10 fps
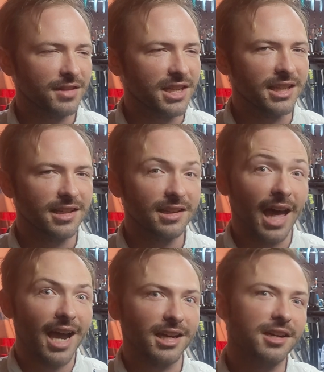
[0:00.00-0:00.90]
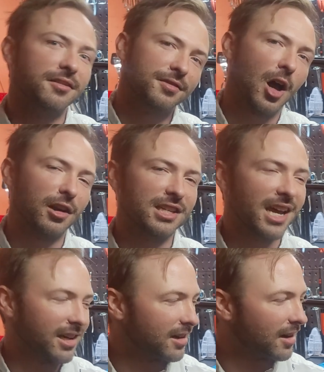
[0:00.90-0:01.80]
the lack of
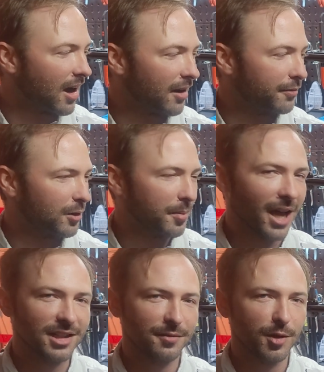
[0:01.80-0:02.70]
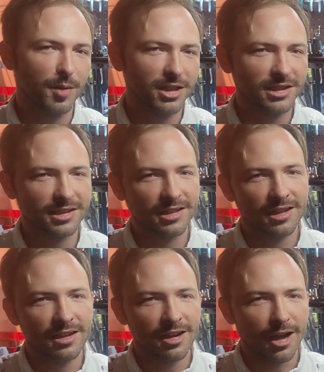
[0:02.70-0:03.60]
content for the past few months.
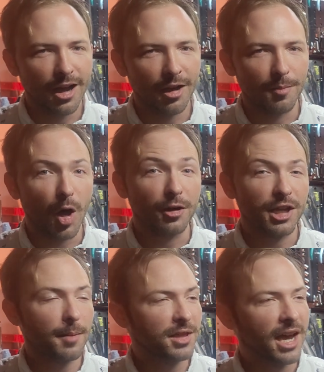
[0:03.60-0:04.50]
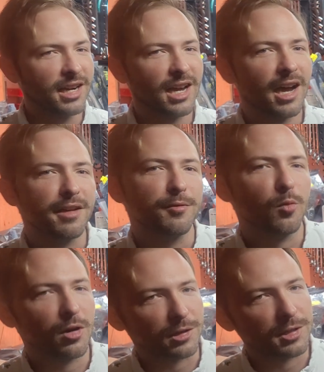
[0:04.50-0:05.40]
On top of that, I've
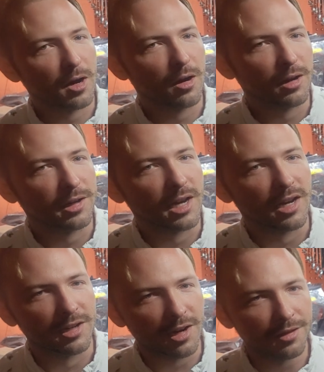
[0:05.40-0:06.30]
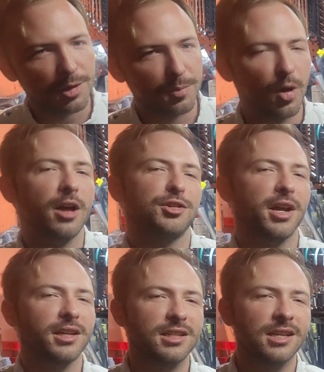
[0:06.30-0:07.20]
worked on another
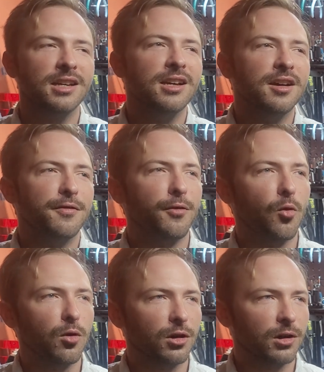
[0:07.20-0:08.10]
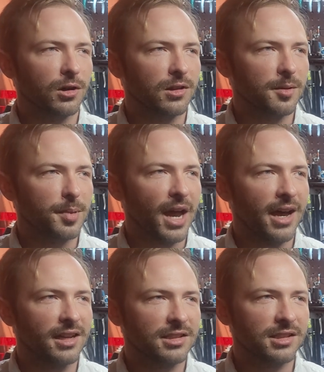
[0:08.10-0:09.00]
project for the
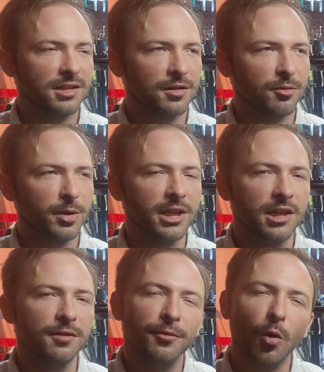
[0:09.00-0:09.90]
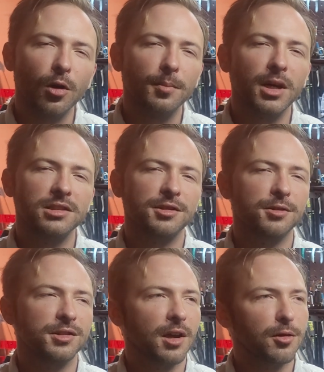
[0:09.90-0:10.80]
past 3 to 4 months or
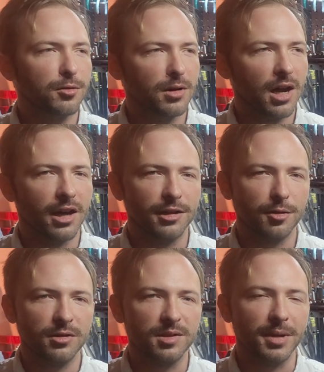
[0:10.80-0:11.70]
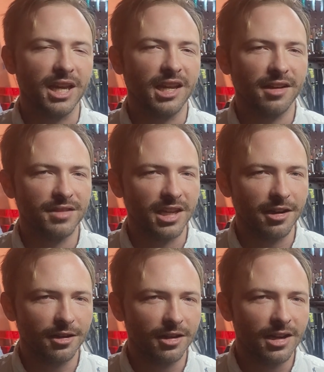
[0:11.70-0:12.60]
so, towards the beginning of the
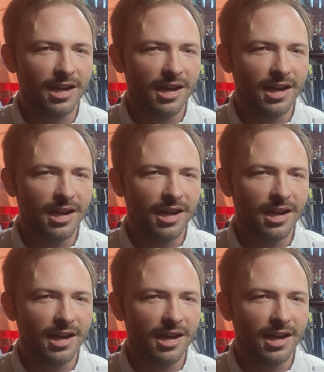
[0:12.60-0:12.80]
year,